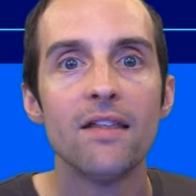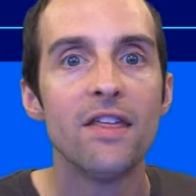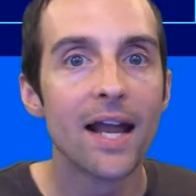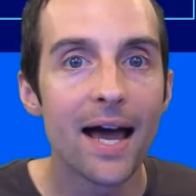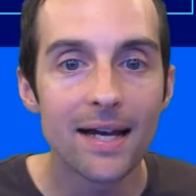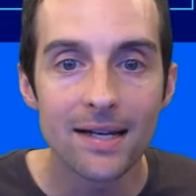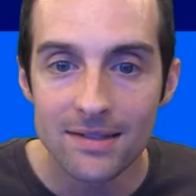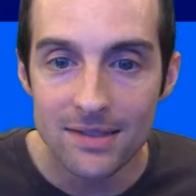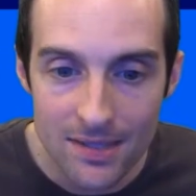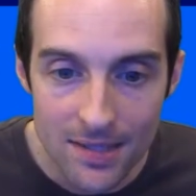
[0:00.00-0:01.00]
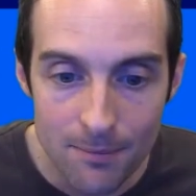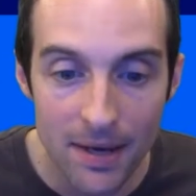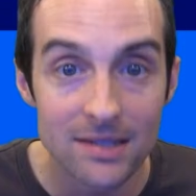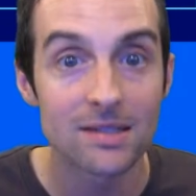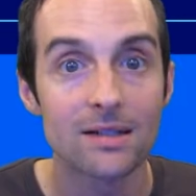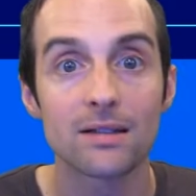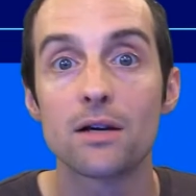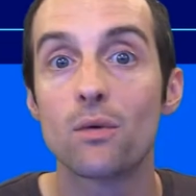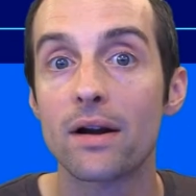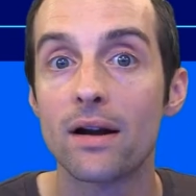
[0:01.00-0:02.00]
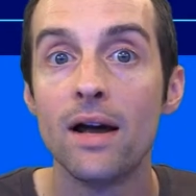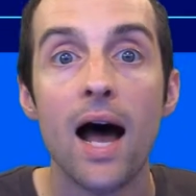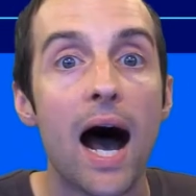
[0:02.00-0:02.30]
then I can see basically when